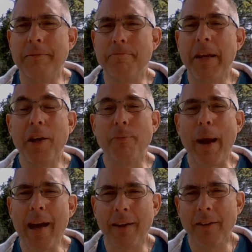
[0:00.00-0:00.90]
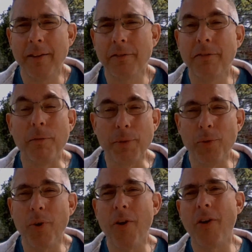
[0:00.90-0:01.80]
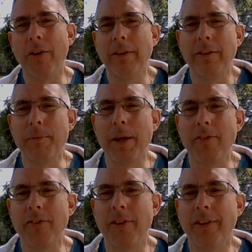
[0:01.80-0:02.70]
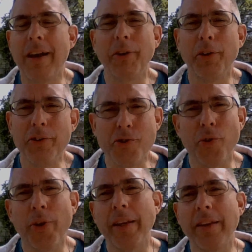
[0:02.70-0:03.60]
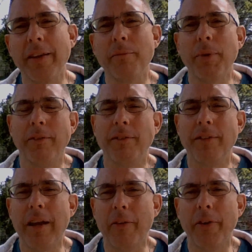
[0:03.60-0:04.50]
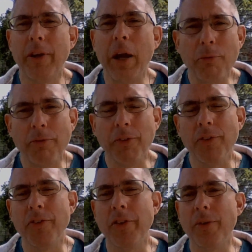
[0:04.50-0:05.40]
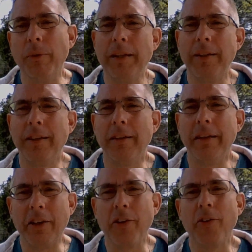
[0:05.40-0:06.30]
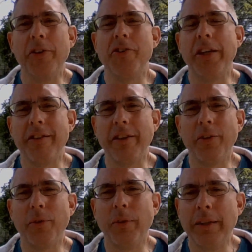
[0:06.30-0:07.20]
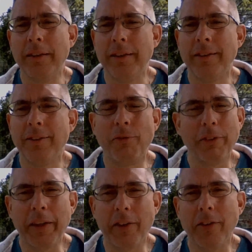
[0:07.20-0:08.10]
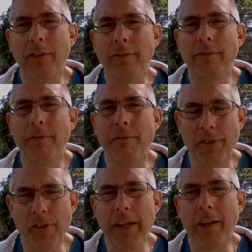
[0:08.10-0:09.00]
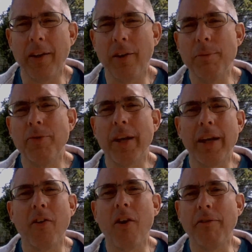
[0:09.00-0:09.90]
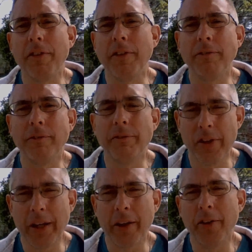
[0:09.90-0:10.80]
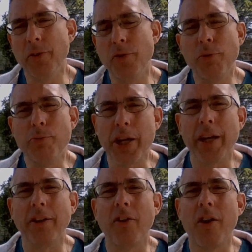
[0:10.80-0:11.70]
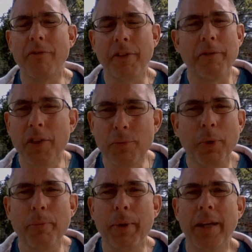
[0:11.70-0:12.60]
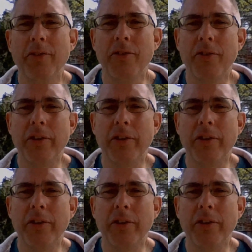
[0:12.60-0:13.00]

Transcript: hear back from you all about how you're enjoying them and how they're helpful to you, encouraging to you. Hopefully you're visiting our website often, visiting our YouTube channel often, our Facebook page,